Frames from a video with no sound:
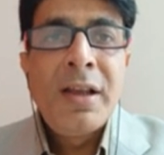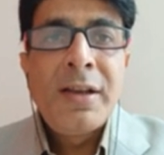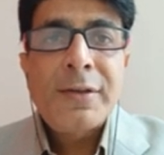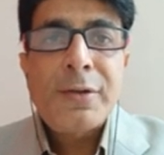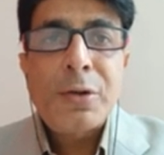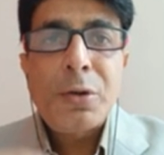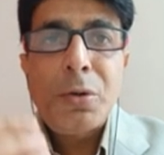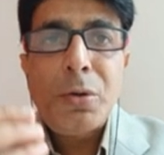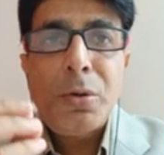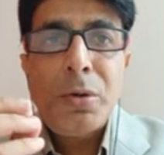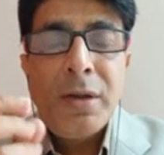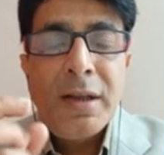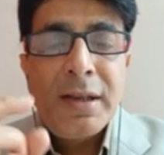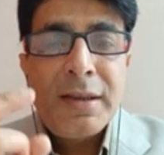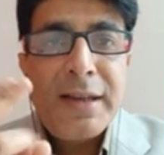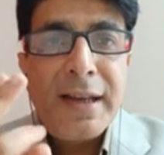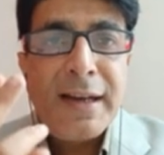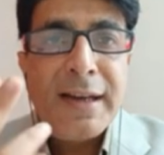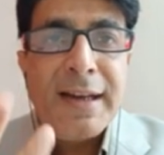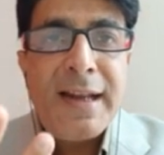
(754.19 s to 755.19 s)
So
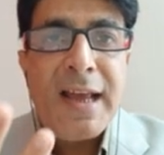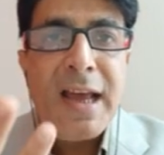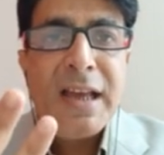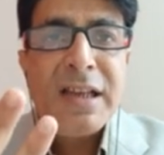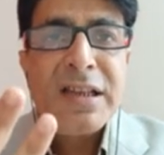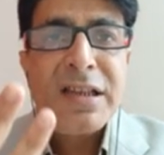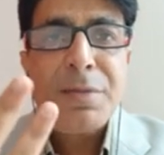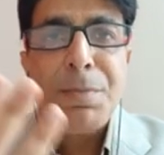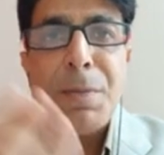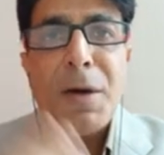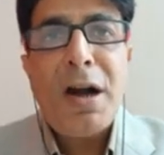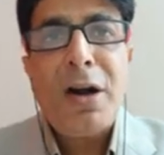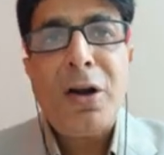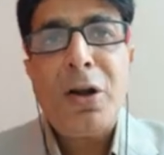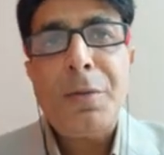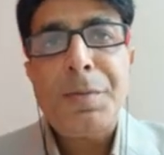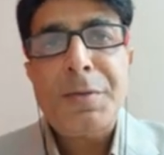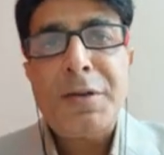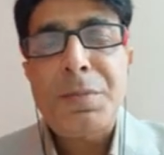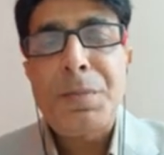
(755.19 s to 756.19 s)
the next part
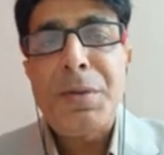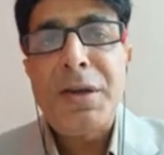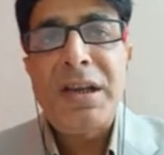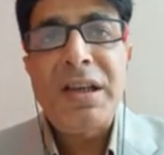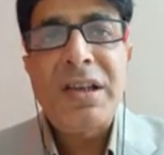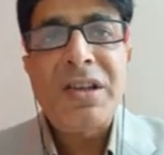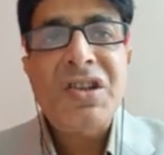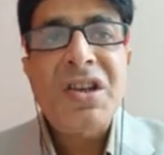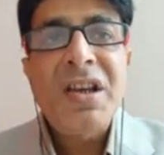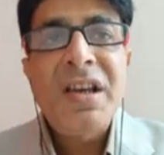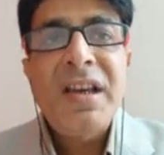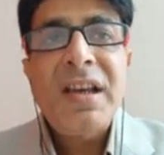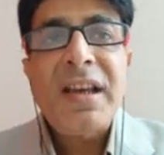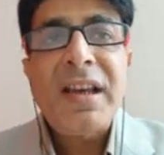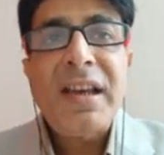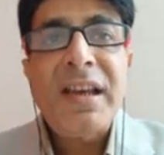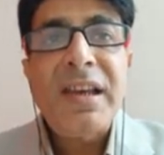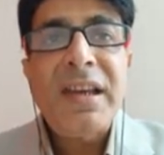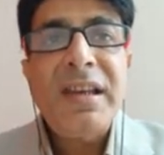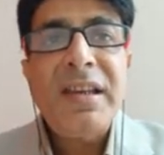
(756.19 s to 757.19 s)
of speech
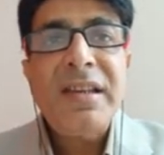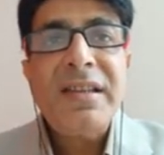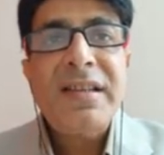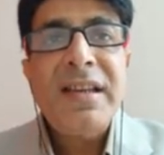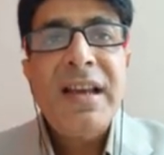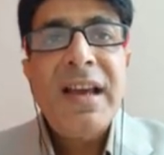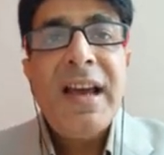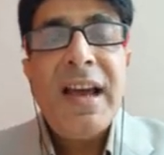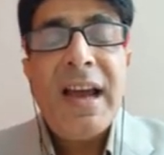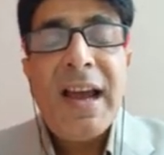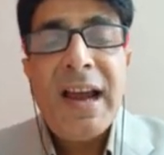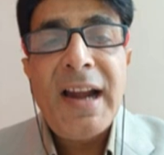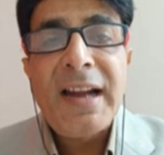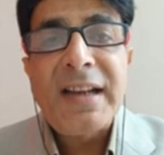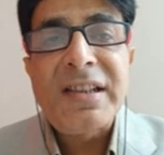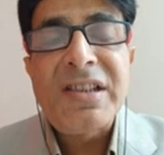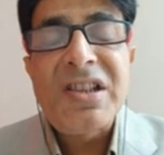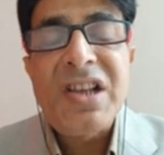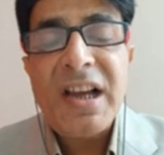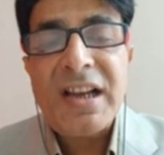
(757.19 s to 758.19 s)
is
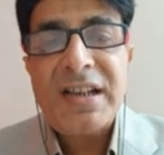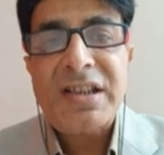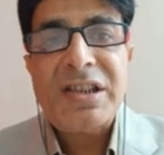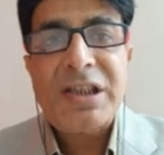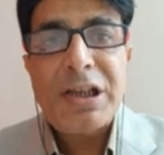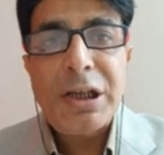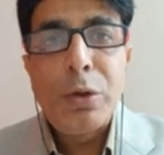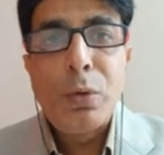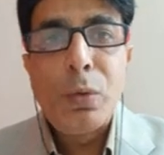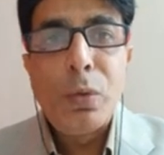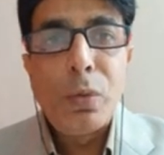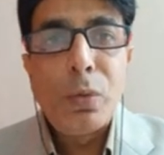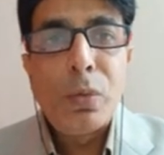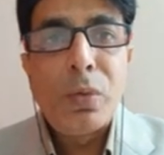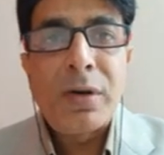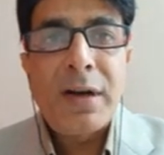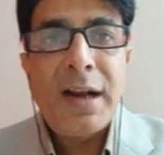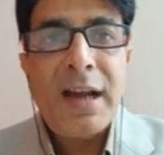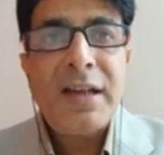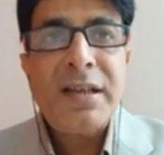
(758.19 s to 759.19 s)

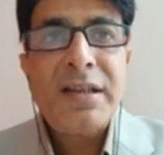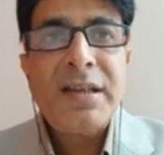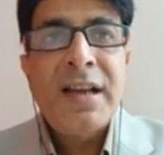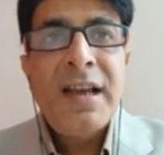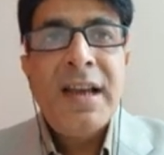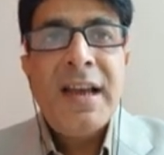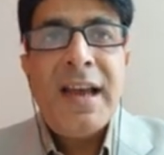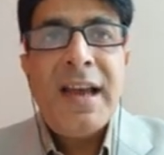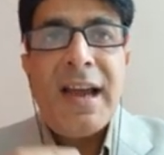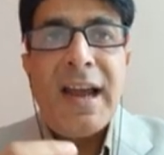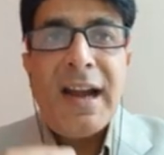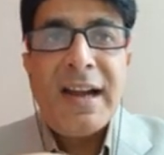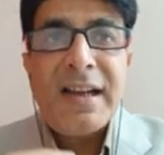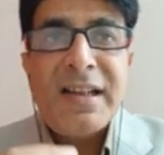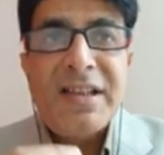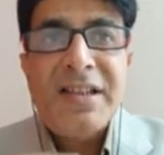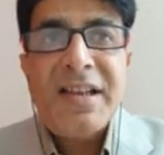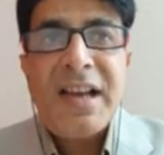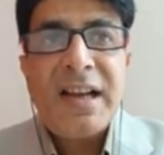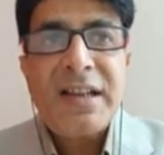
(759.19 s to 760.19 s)
adjective, right?
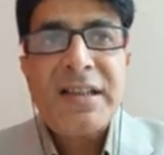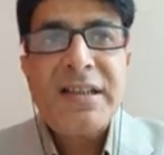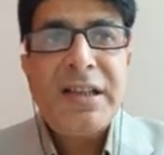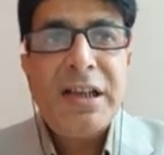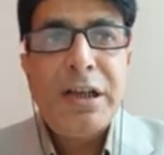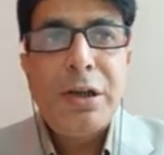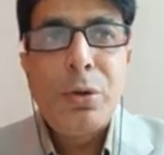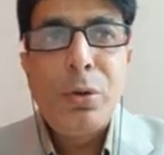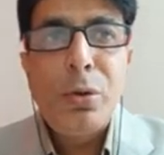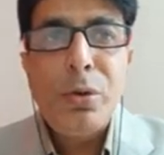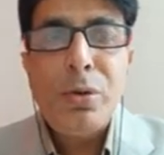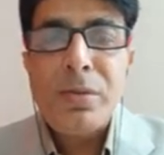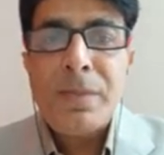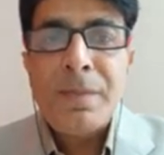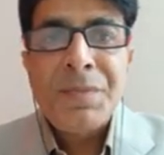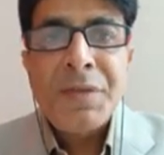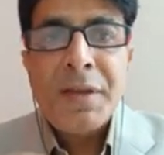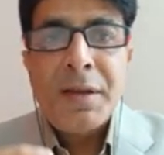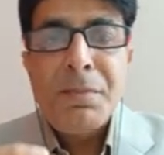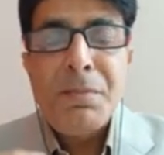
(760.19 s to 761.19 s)

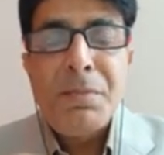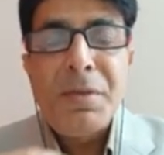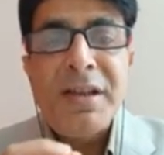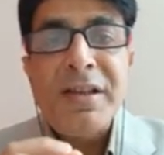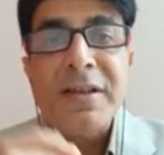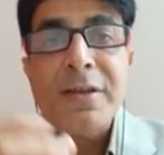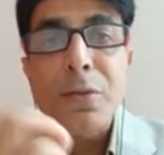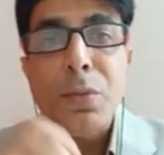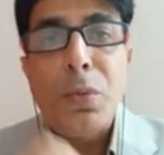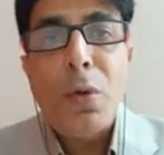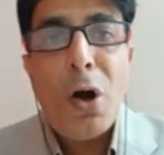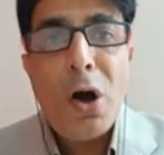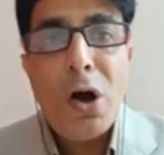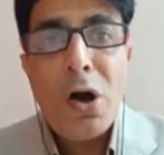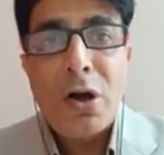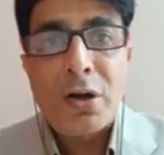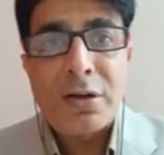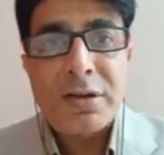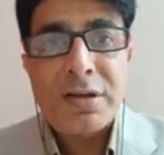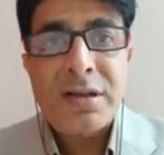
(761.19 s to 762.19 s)
Adjective means
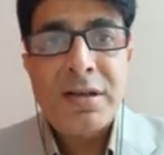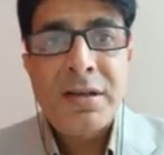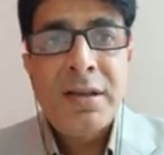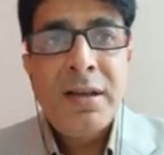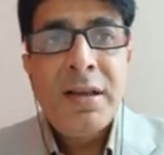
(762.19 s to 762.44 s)
what?